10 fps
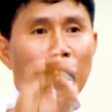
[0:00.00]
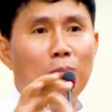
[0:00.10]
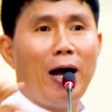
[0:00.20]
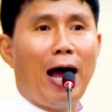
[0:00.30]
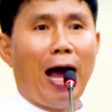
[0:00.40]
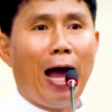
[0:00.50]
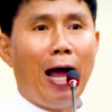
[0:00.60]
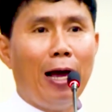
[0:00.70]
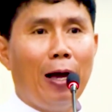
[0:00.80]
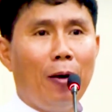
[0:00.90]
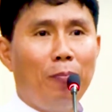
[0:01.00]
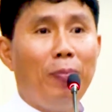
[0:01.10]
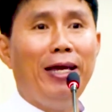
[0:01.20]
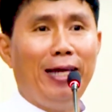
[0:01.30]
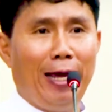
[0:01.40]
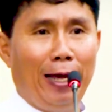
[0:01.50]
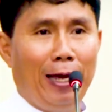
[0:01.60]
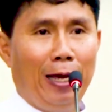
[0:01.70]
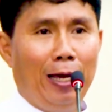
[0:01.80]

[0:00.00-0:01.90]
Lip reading: Mahapinga.